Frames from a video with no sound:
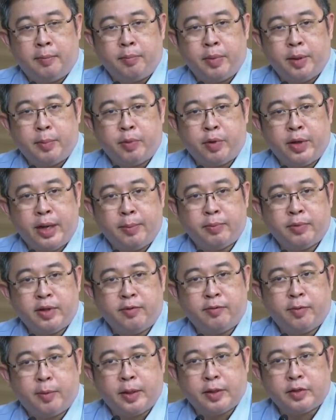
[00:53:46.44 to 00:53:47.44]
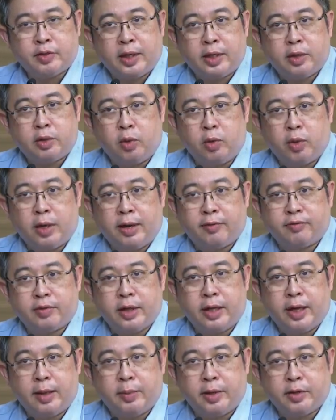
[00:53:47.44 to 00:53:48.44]
be preemptive about trying to look after
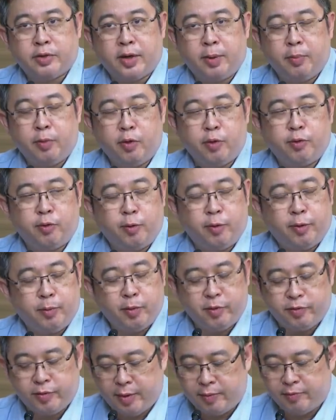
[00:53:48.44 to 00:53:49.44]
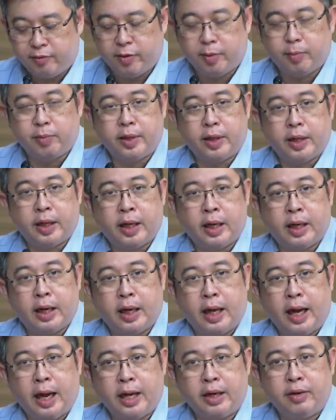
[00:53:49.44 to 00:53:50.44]
them and try and remove them from a
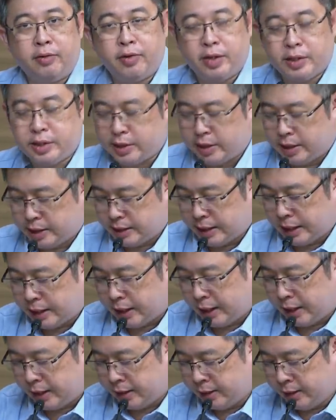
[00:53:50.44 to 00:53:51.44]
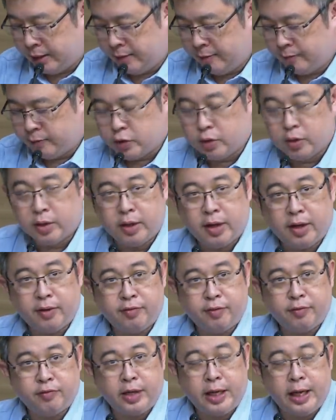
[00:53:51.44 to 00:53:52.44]
higher risk setting. So a
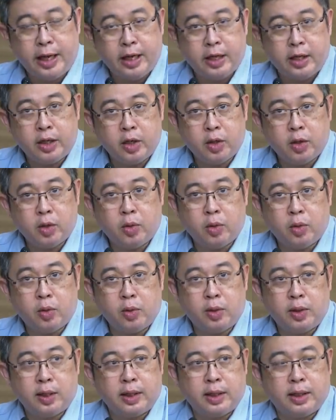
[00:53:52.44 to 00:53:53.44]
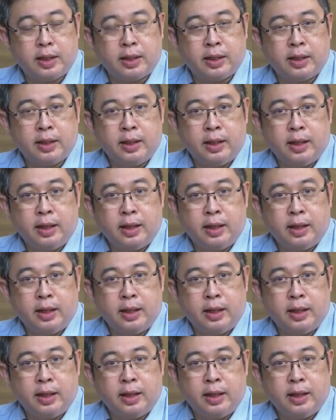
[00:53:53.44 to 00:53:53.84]
58-year-old